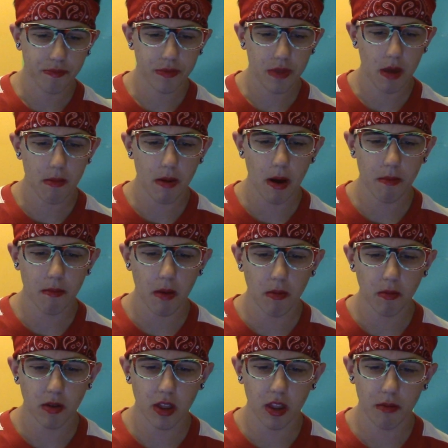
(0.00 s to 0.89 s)
My mom
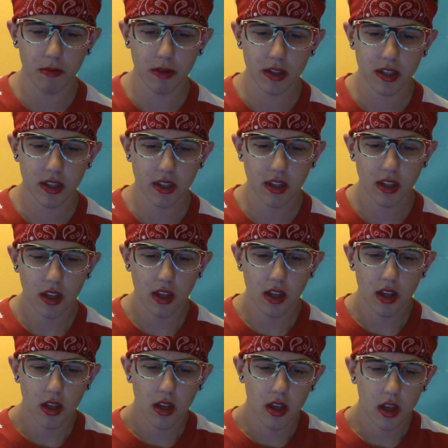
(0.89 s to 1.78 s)
mumbled me
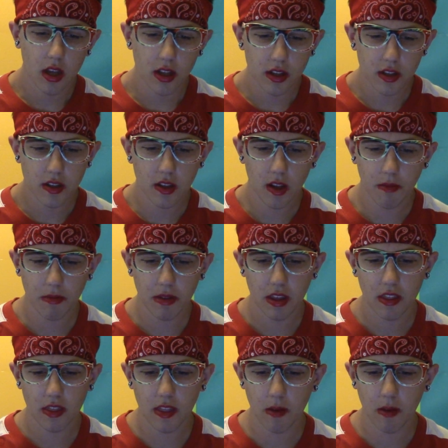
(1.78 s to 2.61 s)
something